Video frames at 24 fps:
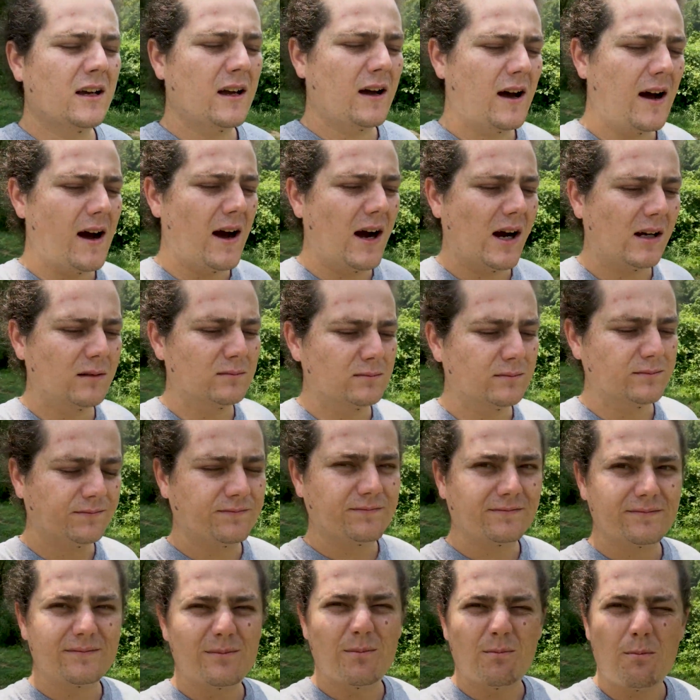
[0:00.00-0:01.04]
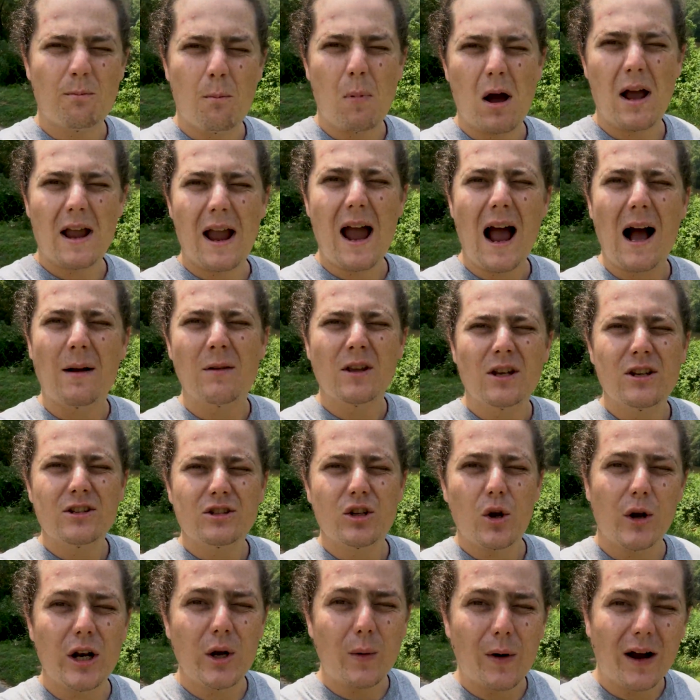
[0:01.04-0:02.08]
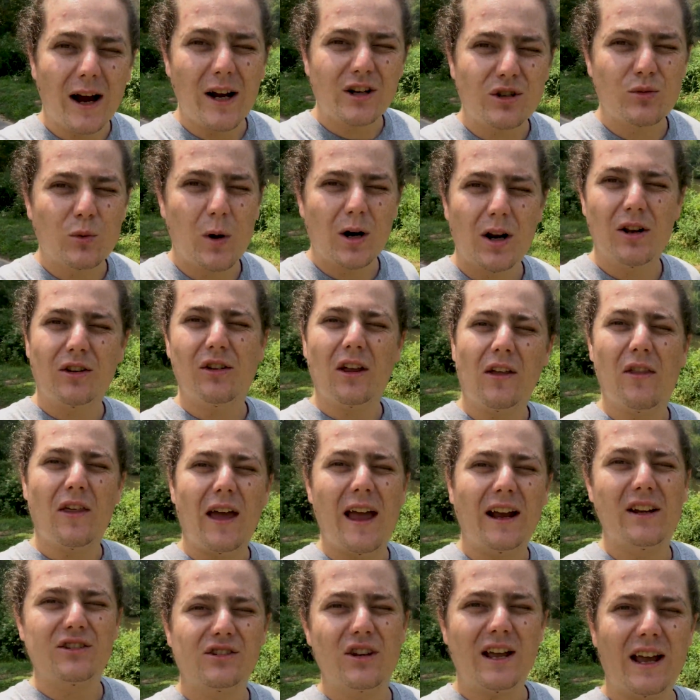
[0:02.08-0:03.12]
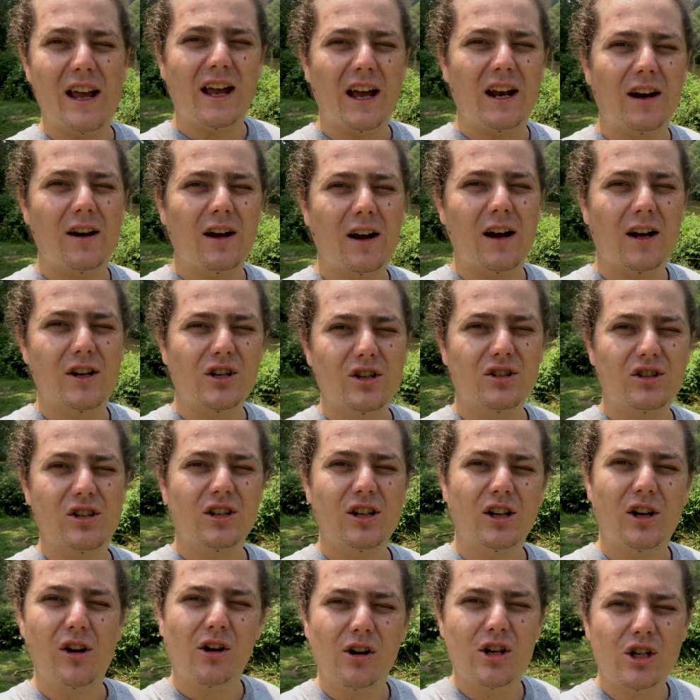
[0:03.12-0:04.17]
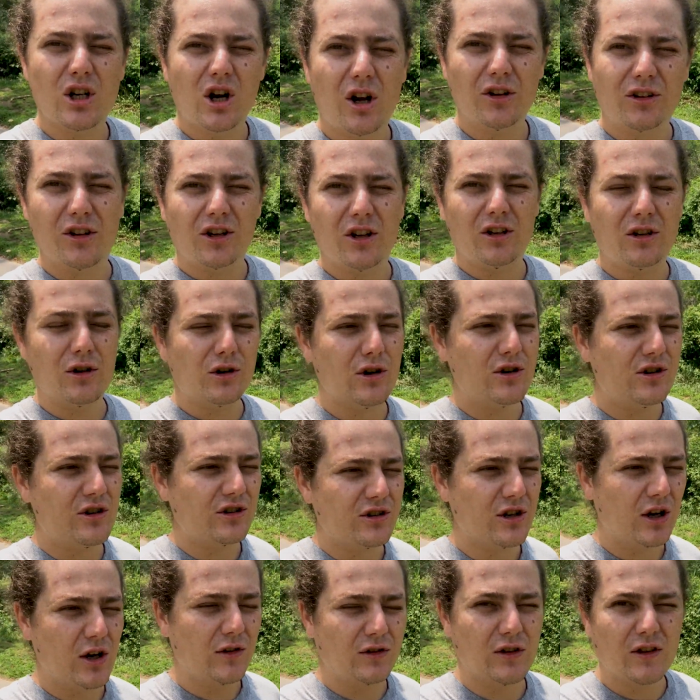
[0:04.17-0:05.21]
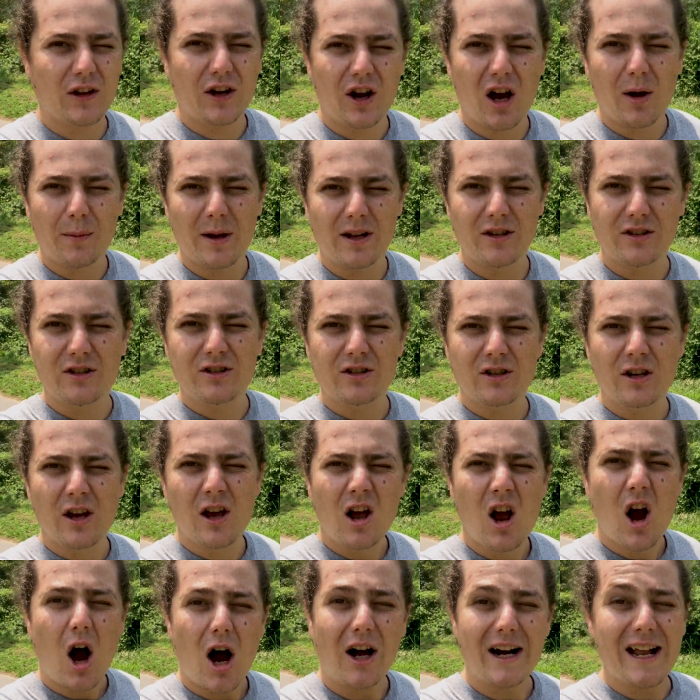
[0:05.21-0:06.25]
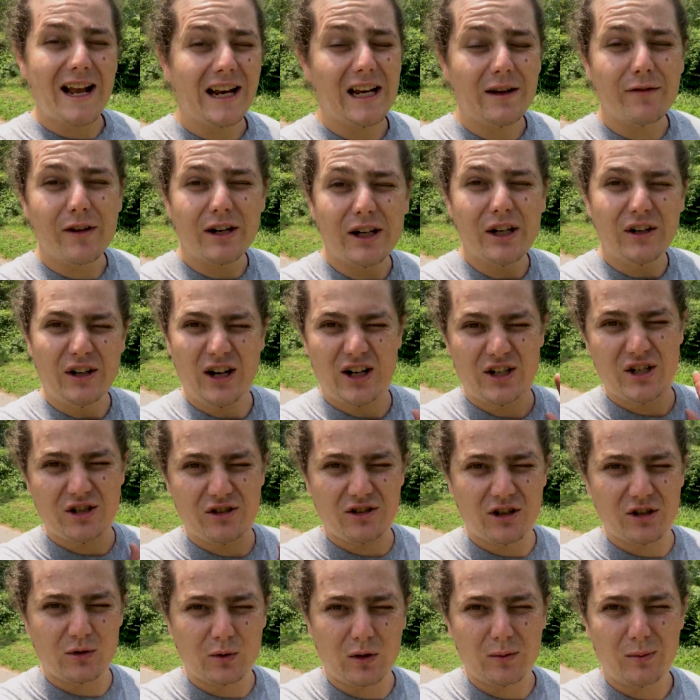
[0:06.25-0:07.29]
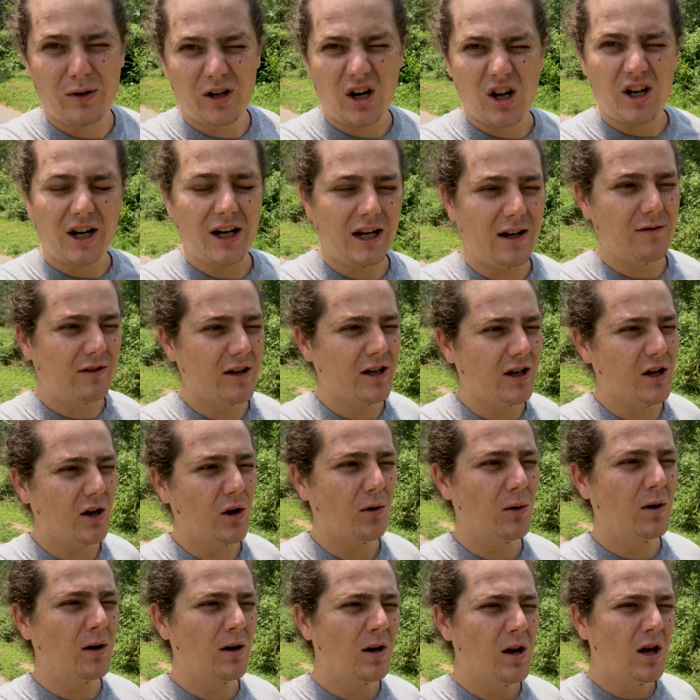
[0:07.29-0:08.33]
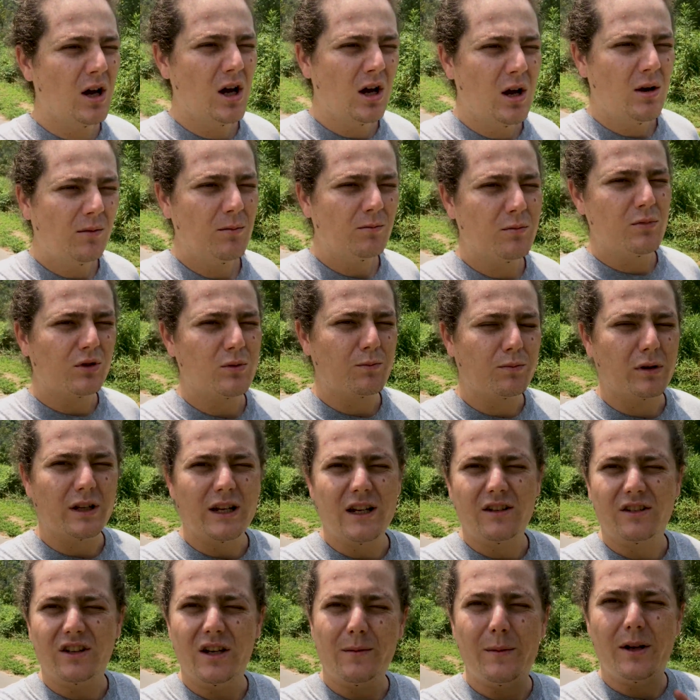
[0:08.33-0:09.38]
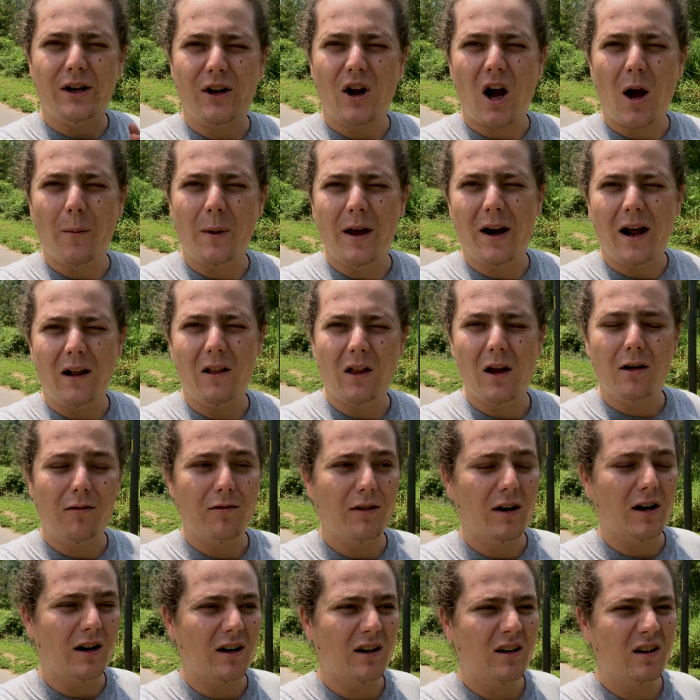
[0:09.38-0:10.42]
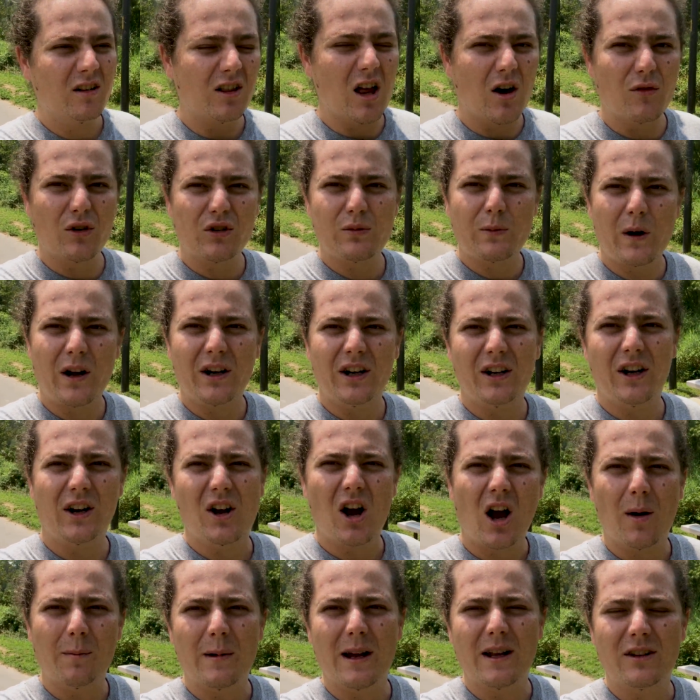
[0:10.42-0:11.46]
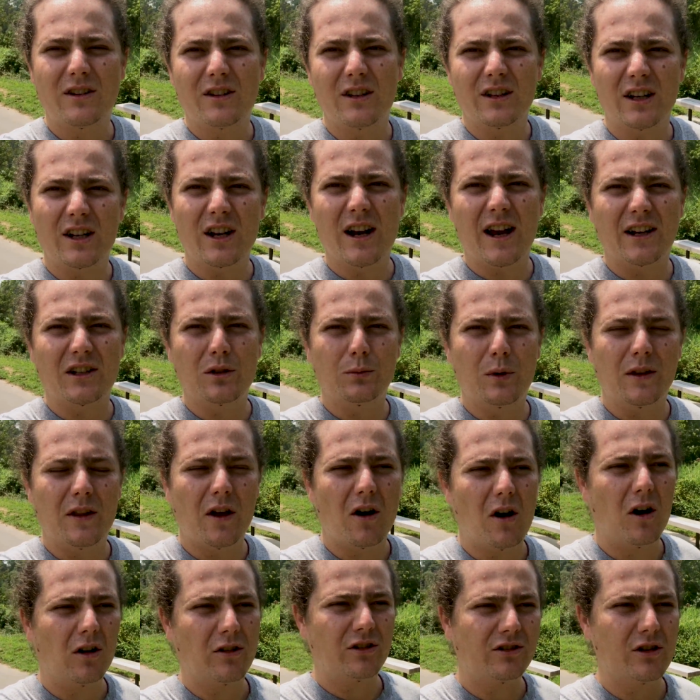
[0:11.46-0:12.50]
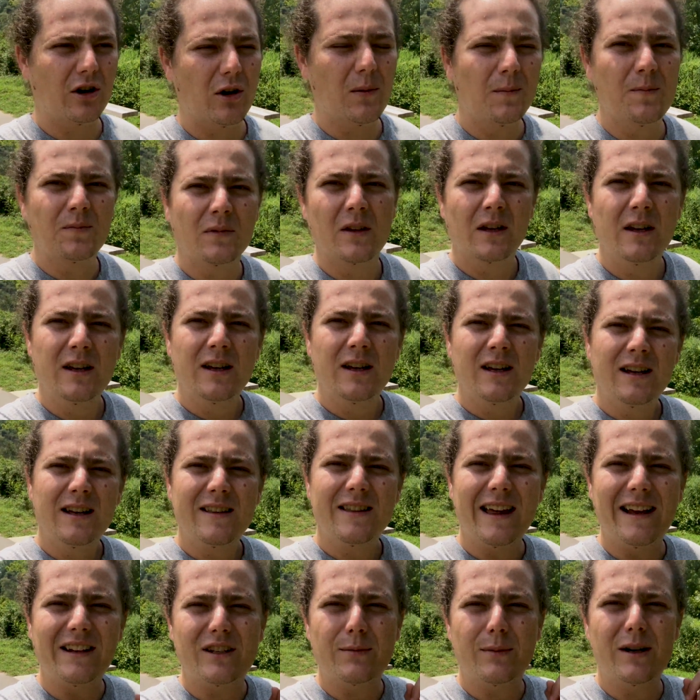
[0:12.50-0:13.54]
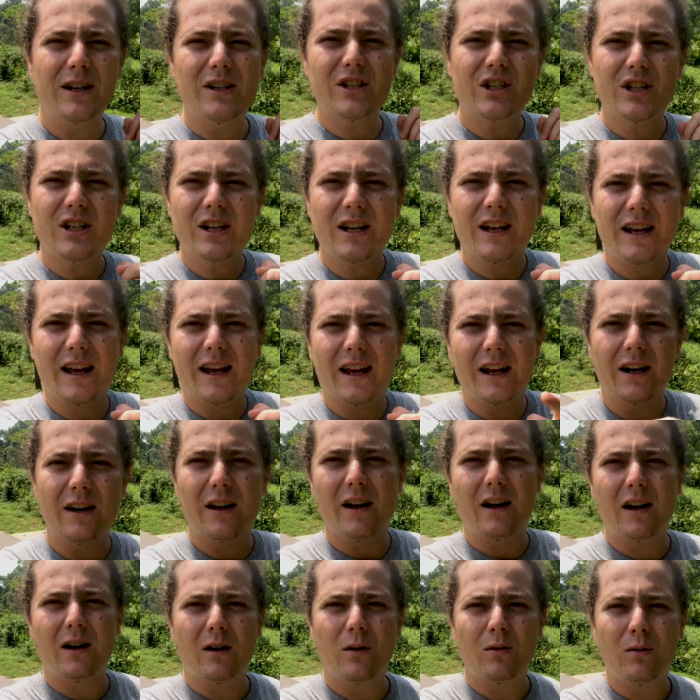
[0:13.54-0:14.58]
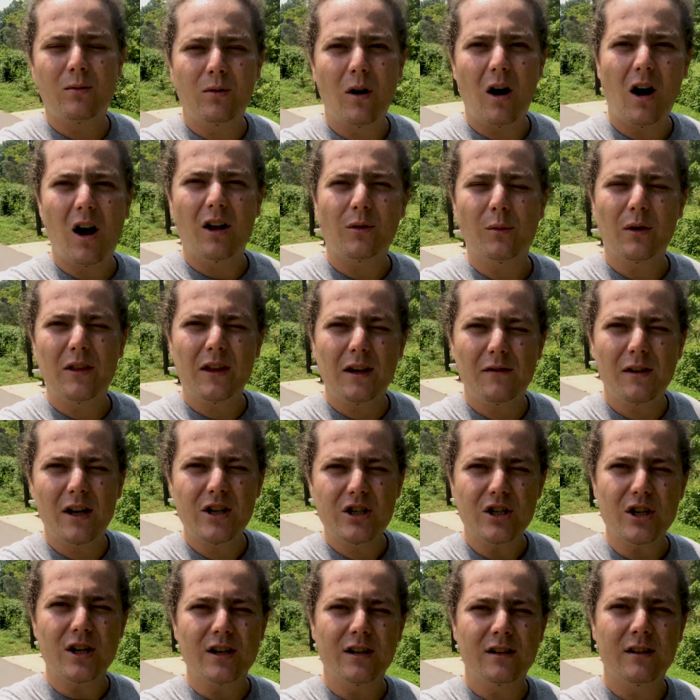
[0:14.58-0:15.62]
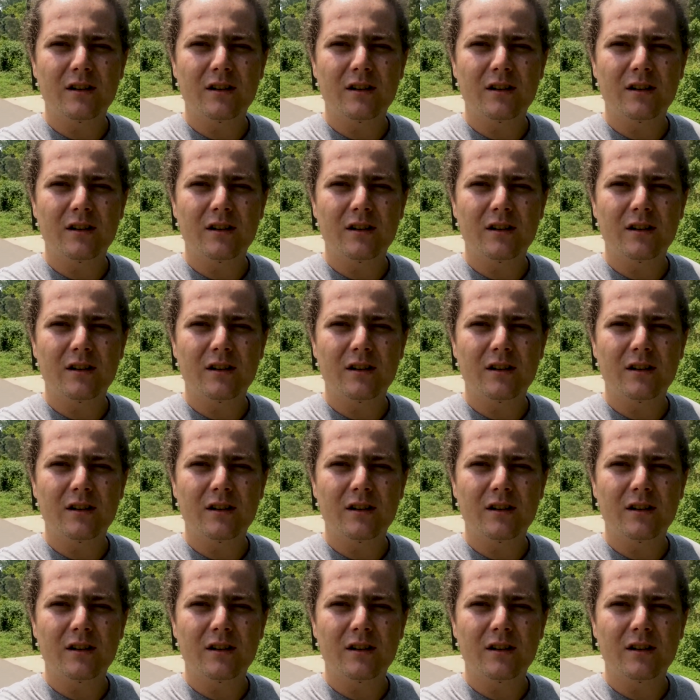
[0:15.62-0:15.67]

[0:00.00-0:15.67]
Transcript: But yeah, so anyway, I just wanted to say thanks, and just to encourage y'all to introduce yourselves in the comments on any video, not just this one, but on any video. Please leave me a comment. I love responding to comments and connecting with y'all. So thanks a bunch, and on with the adventure.